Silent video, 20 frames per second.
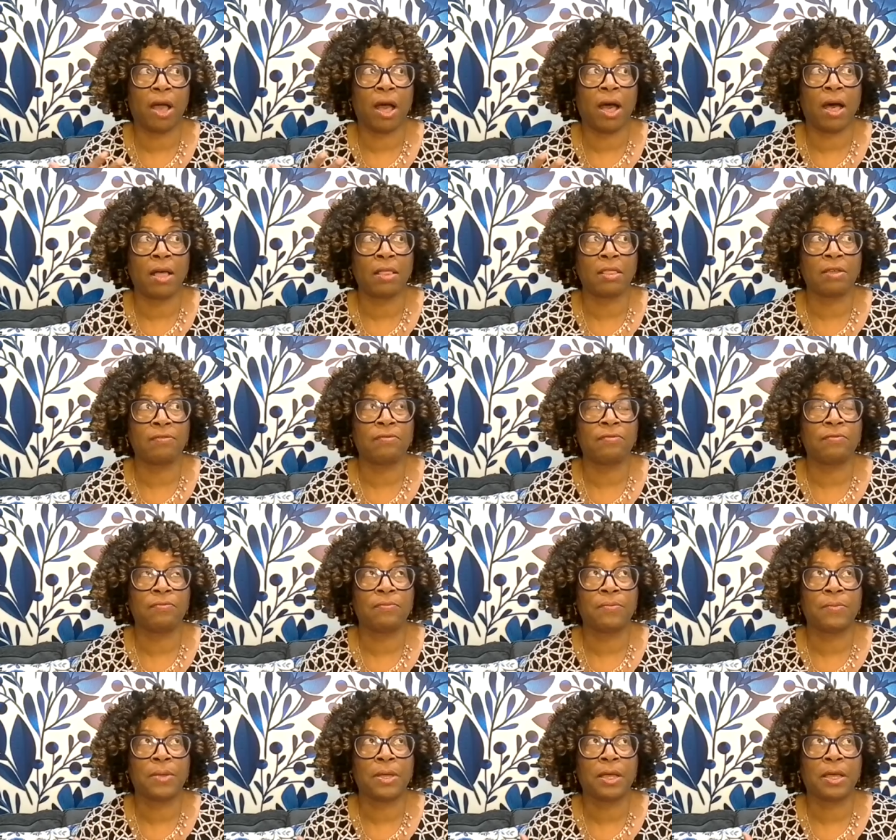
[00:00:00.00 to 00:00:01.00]
all of
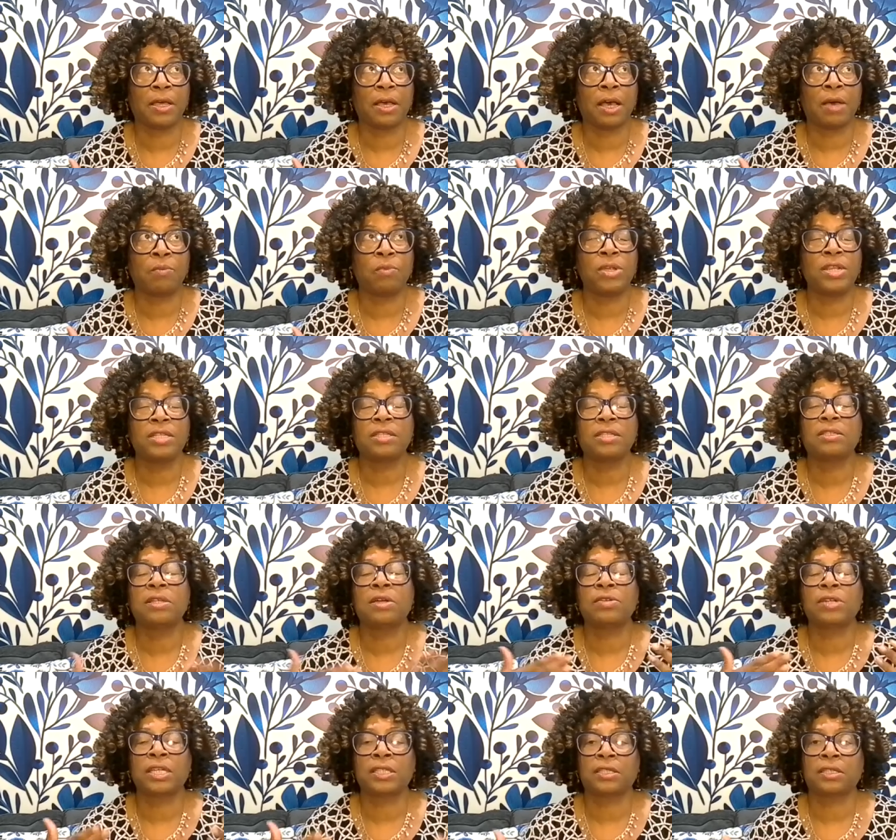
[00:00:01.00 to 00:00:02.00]
uh, witnesses
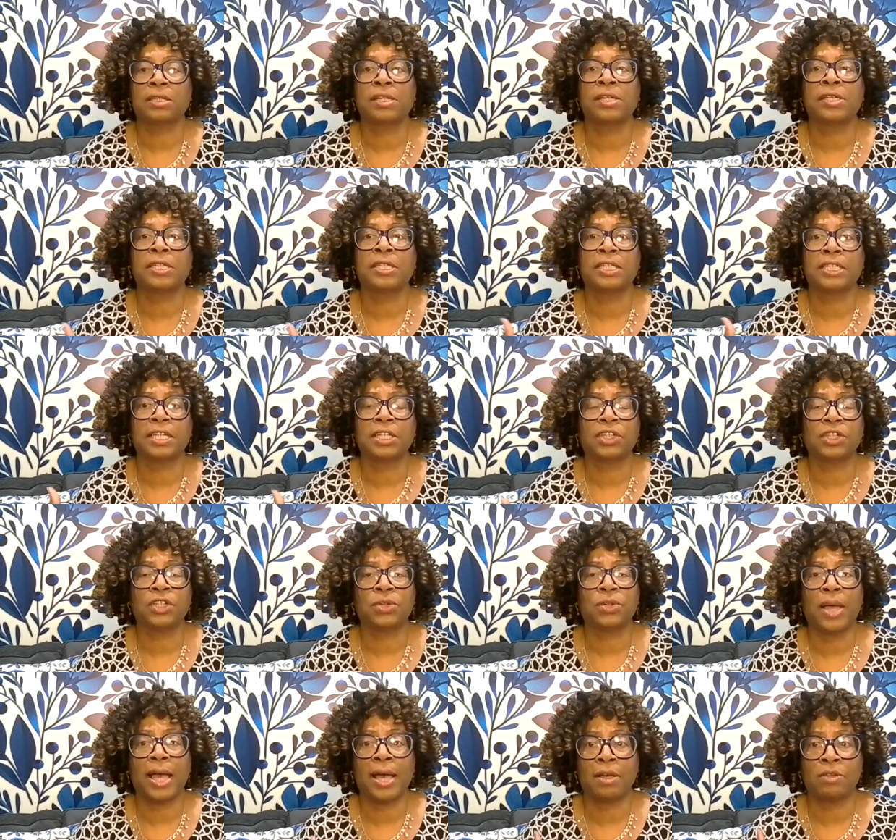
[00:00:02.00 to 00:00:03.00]
don't necessarily teach
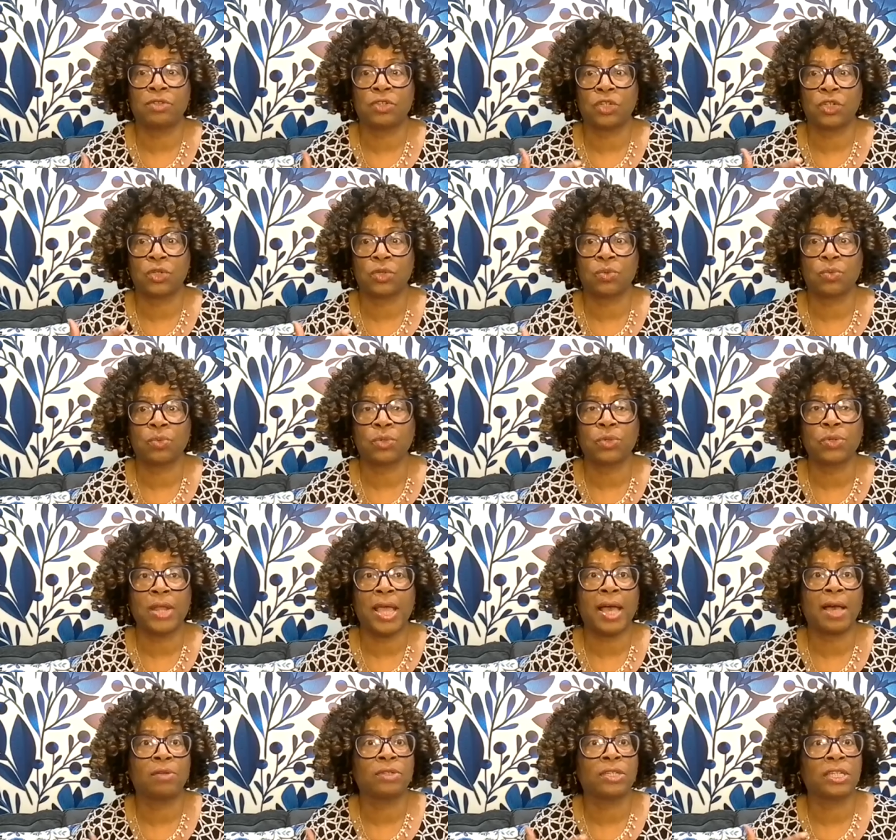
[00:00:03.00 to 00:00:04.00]
you how to root
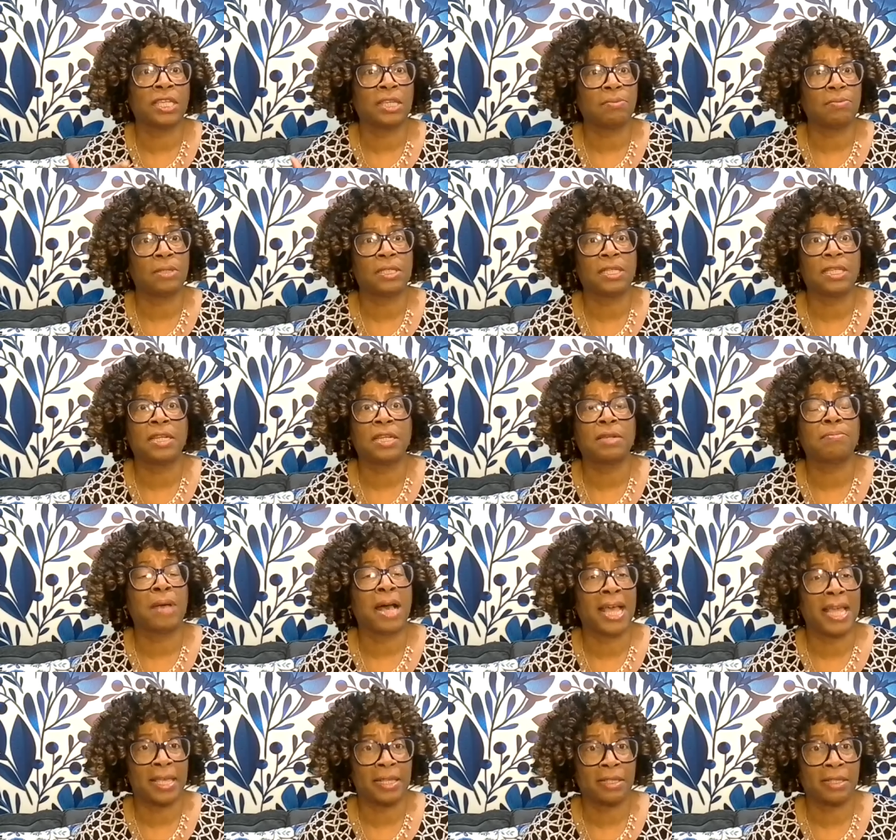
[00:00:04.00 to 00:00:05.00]
out deep seated
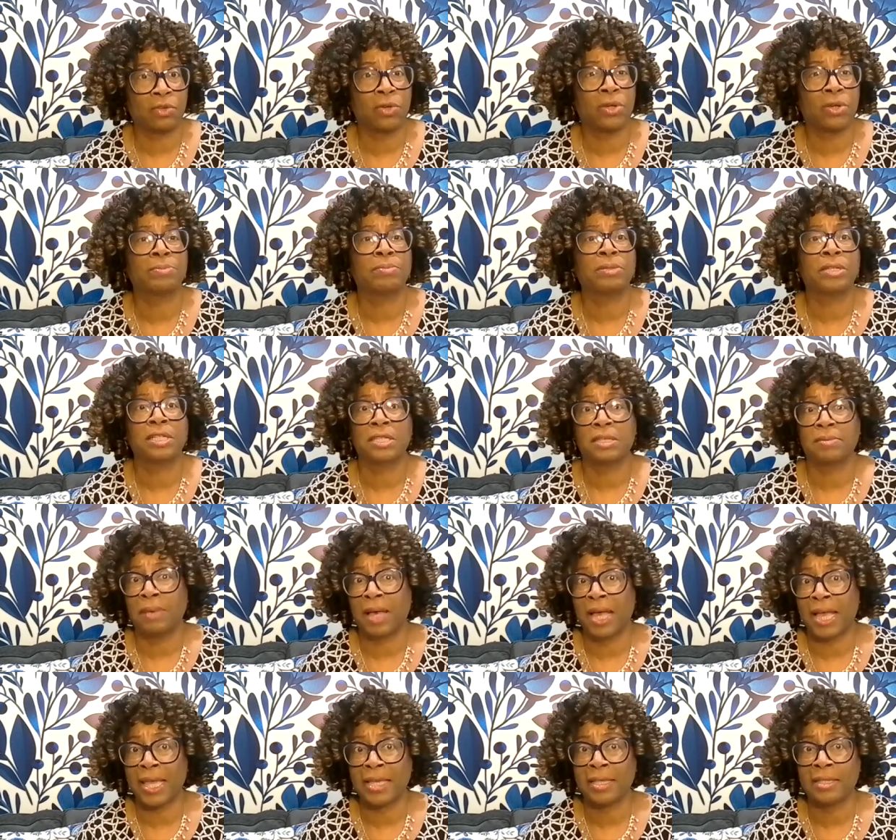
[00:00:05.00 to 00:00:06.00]
bias or implicit
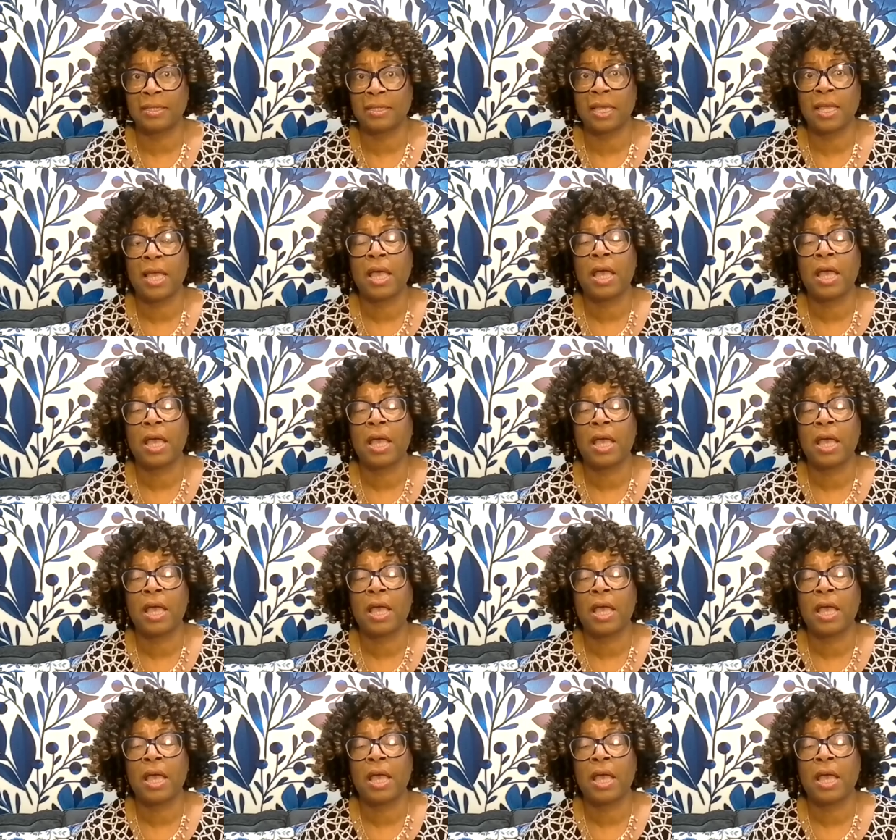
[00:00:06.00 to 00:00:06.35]
bias